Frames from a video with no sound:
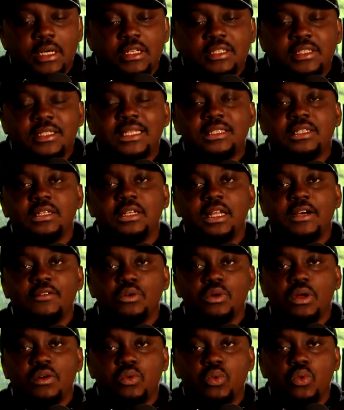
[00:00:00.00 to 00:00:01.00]
a certain
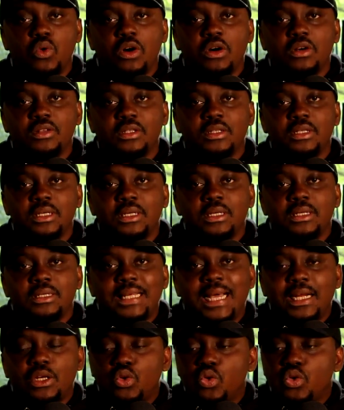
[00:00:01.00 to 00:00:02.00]
level of worth
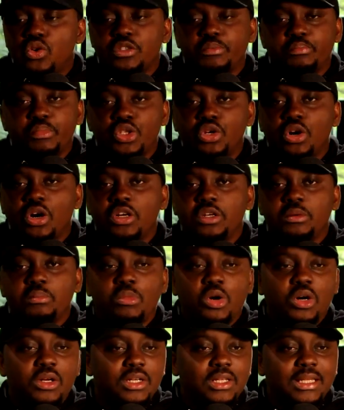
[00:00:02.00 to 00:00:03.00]
that goes beyond
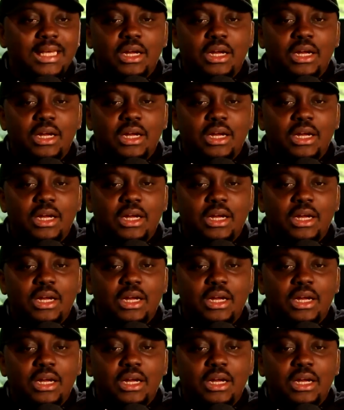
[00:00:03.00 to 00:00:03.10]
money,